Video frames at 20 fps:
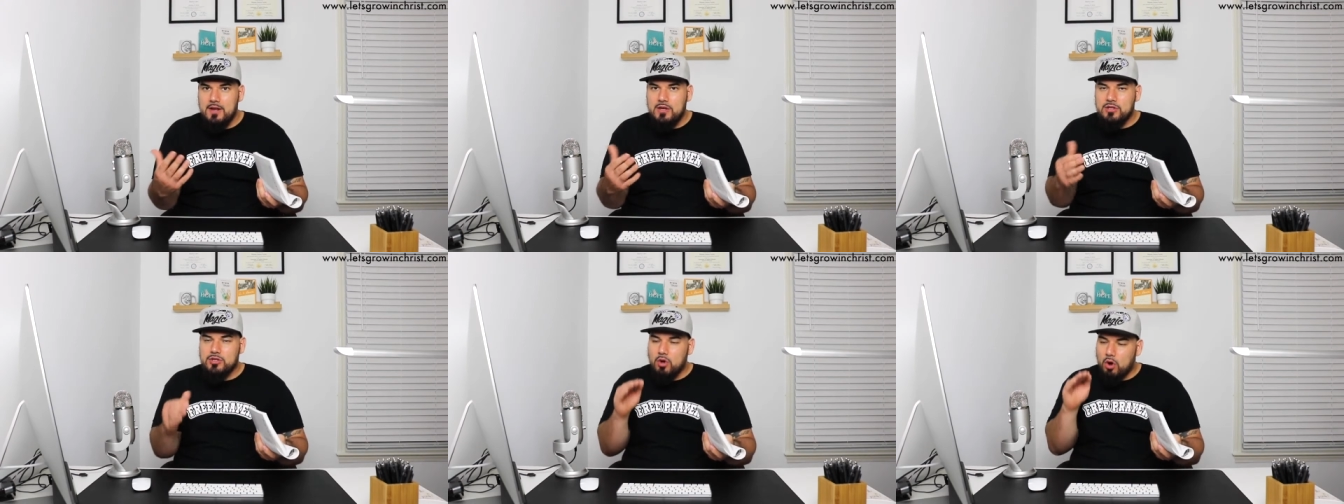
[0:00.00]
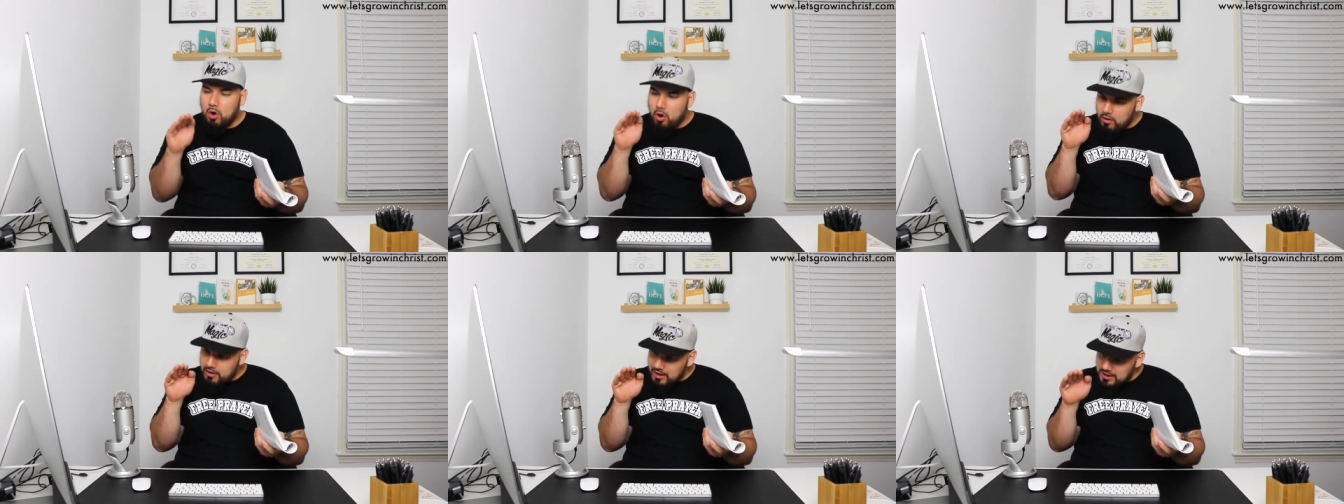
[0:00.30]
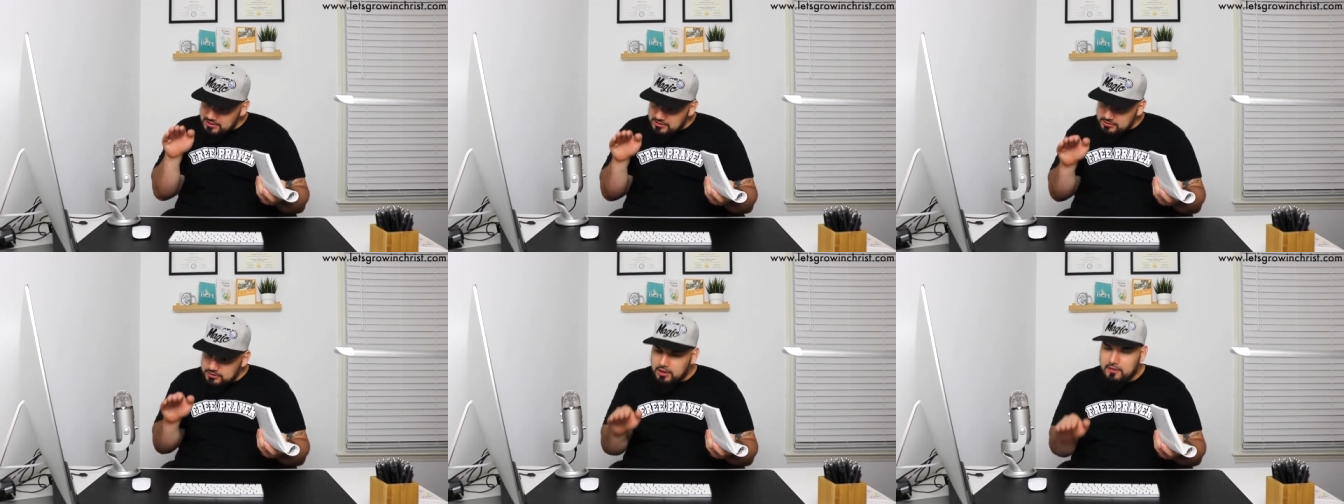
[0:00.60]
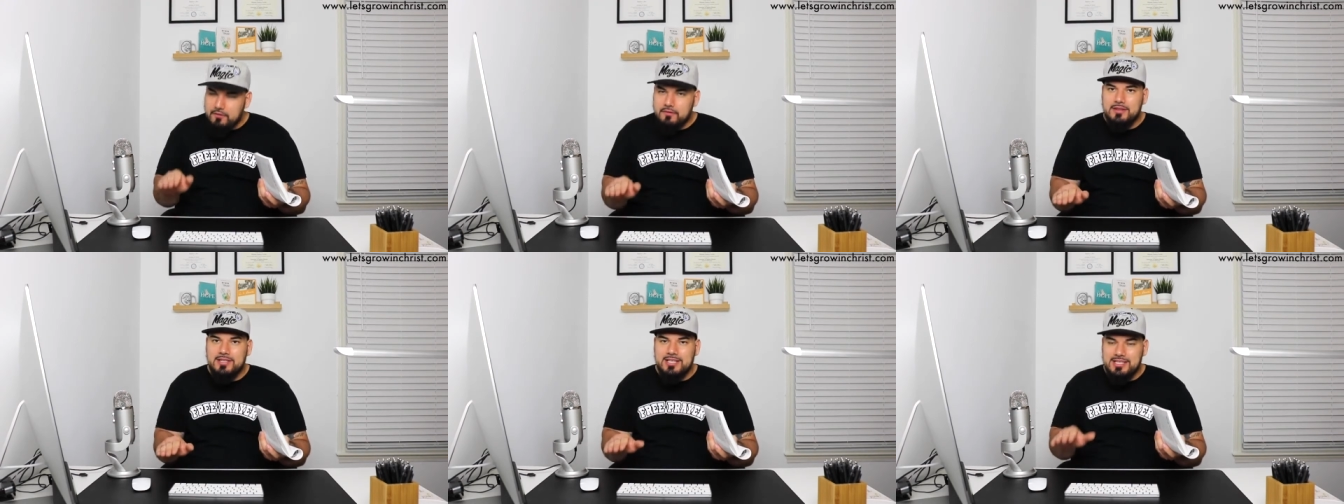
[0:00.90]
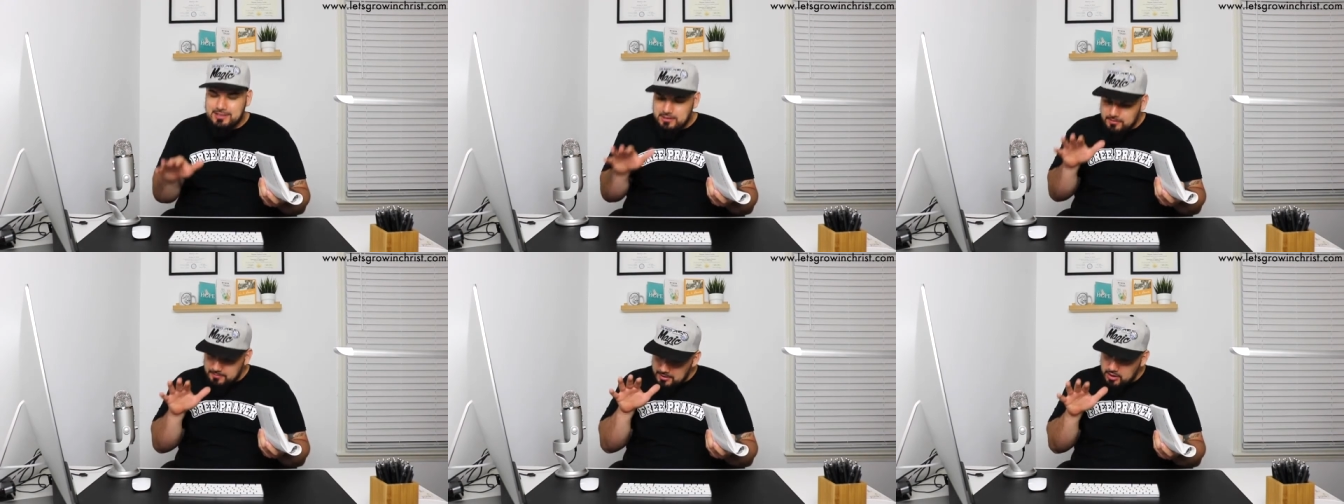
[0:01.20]
So all that stuff
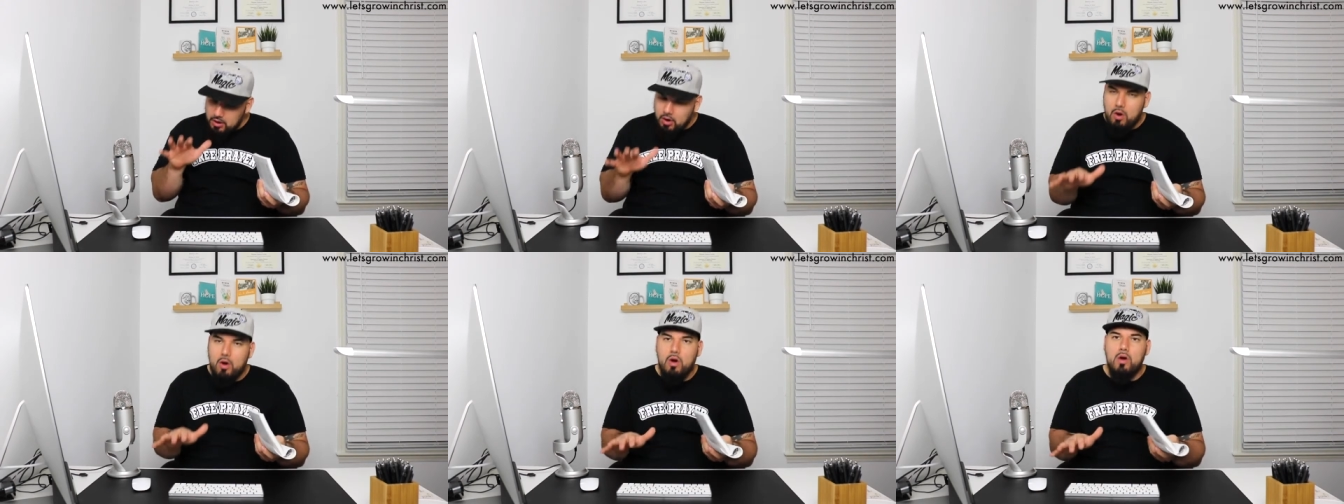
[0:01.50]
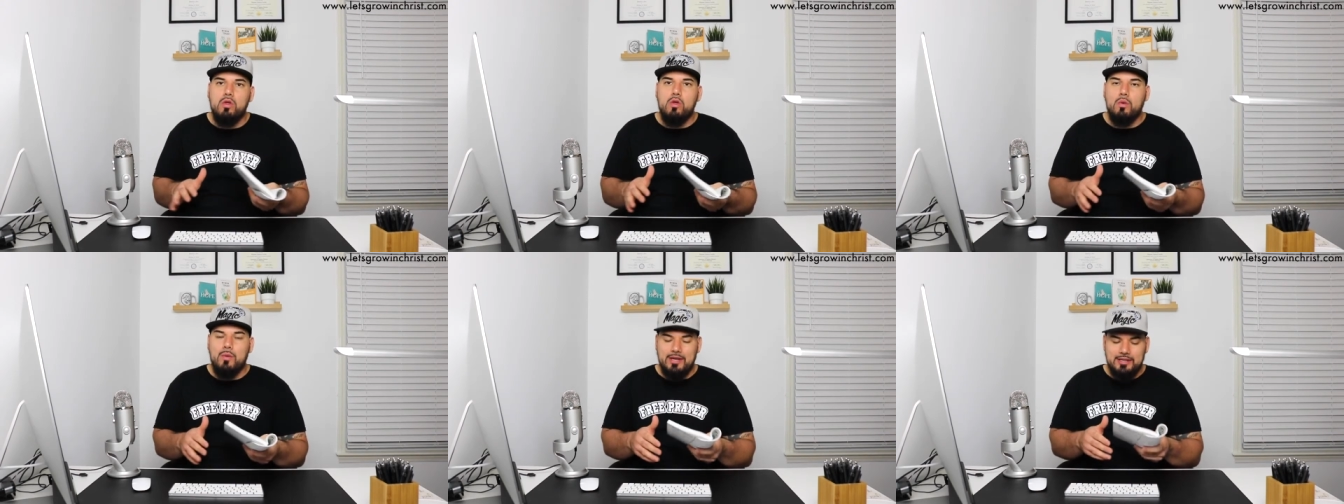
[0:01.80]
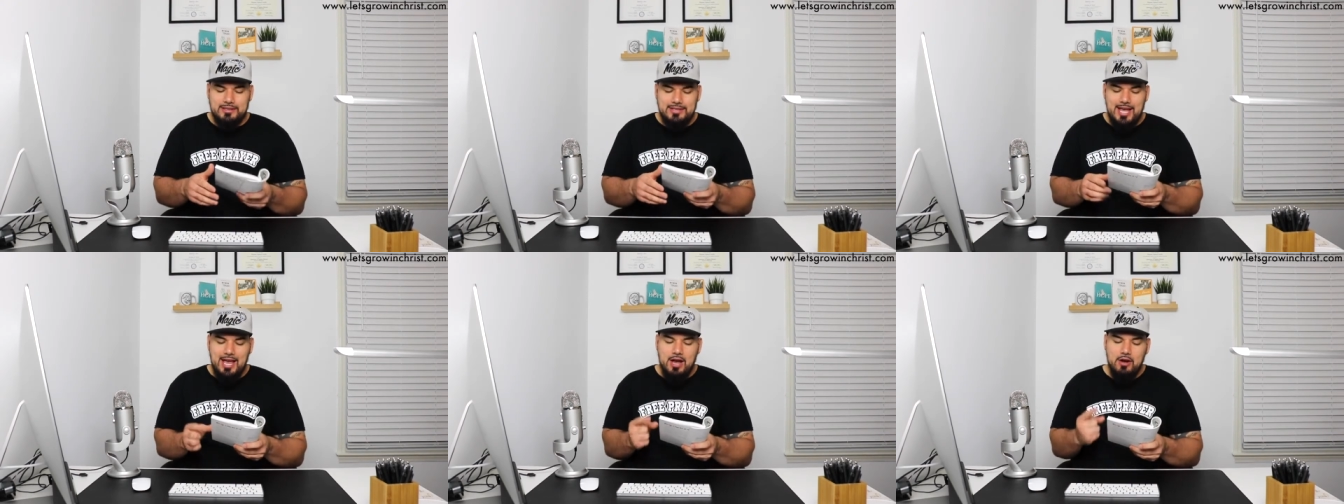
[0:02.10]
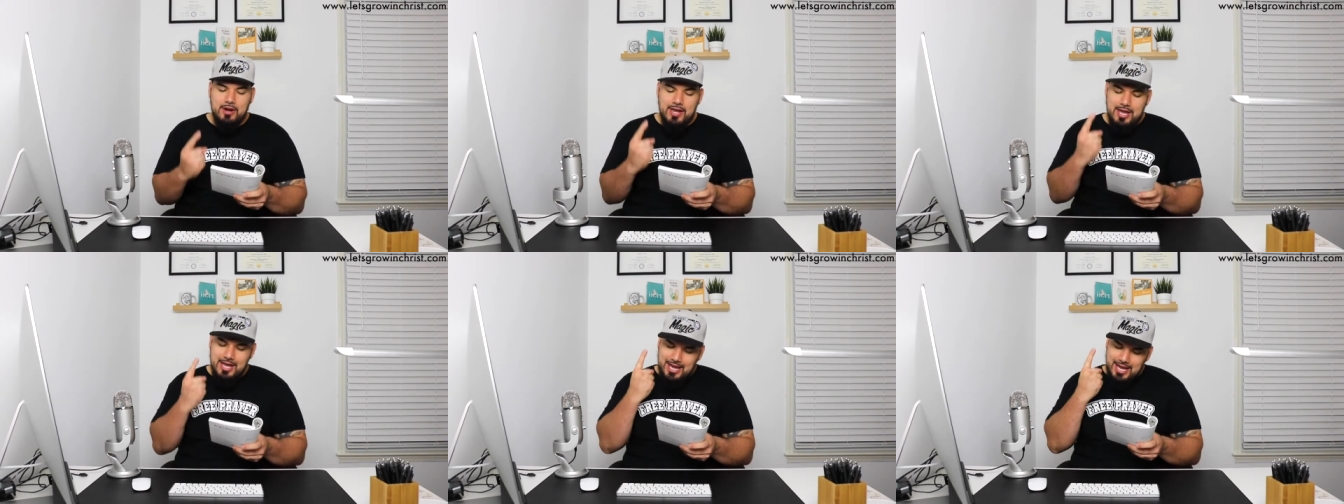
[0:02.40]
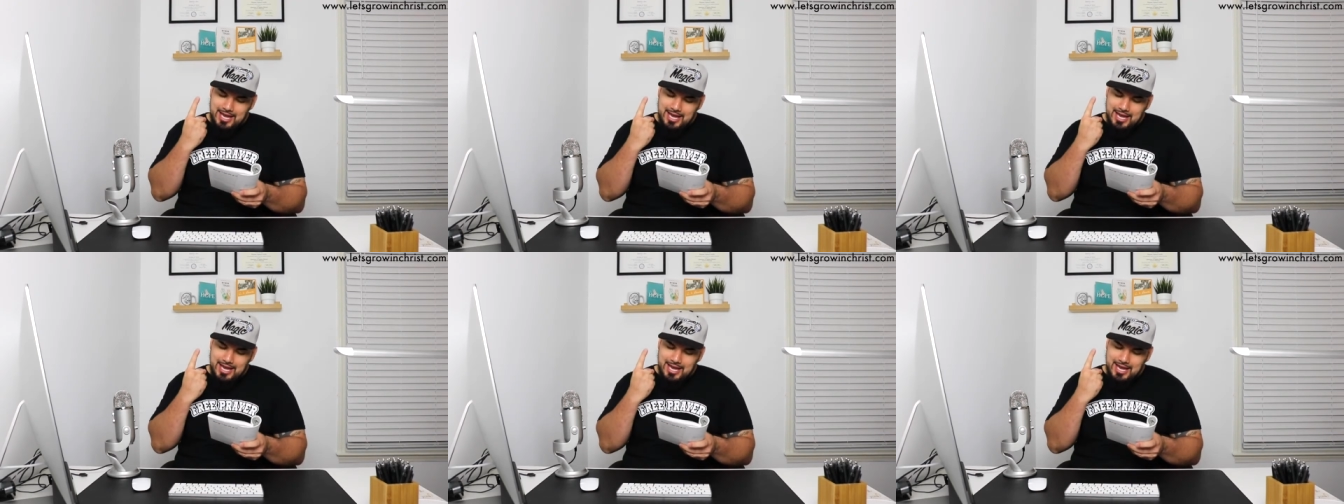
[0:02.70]
needs to be all the way down